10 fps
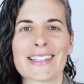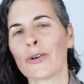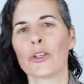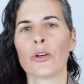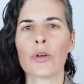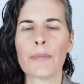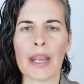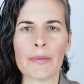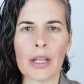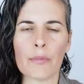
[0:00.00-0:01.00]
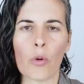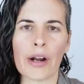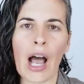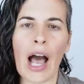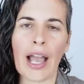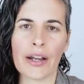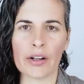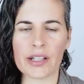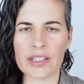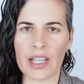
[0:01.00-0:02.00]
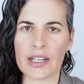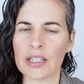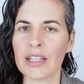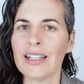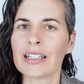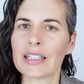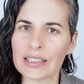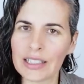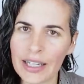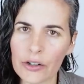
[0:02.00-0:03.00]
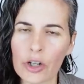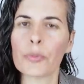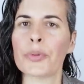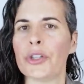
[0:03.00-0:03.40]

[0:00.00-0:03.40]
So you'll remain in more higher ascended, clearer,